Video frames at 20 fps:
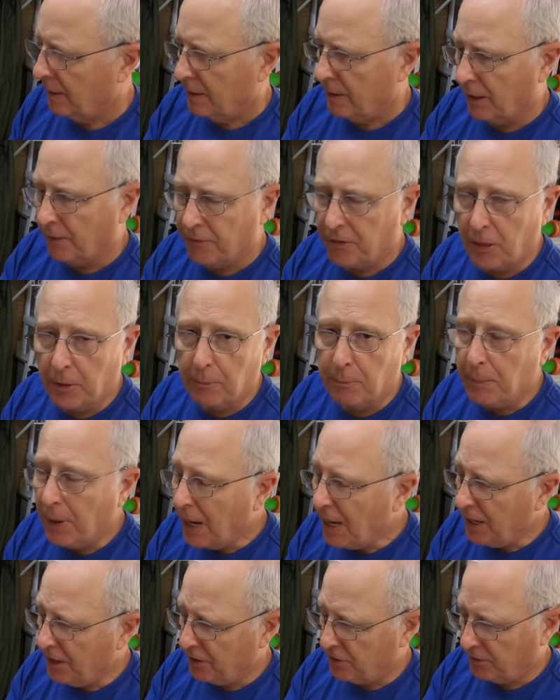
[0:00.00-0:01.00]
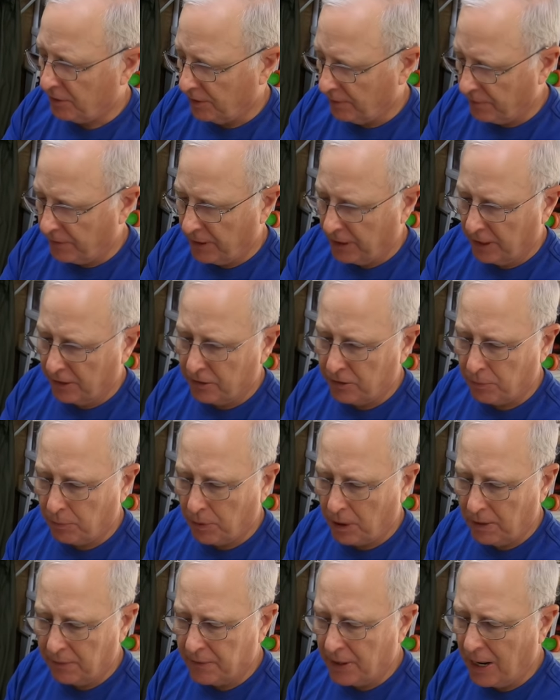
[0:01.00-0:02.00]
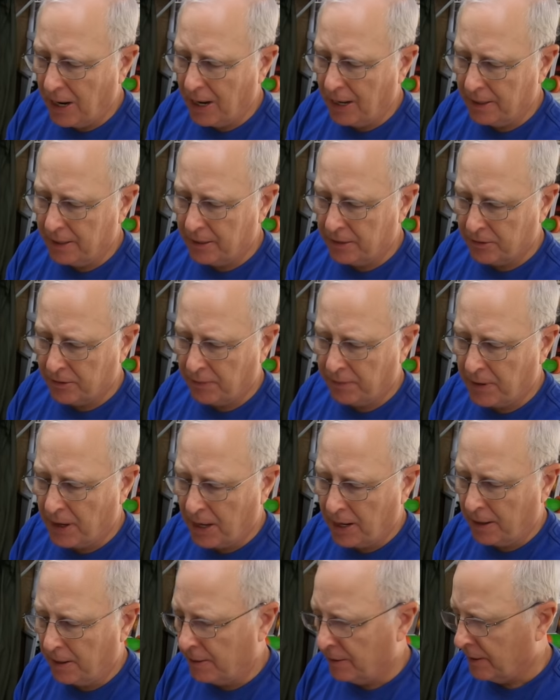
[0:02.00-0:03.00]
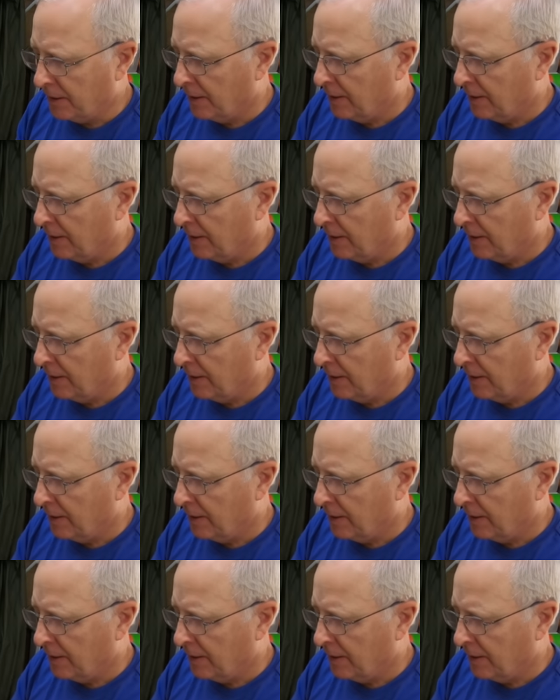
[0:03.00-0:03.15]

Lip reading: Now for the base of this, what I've got is I've got a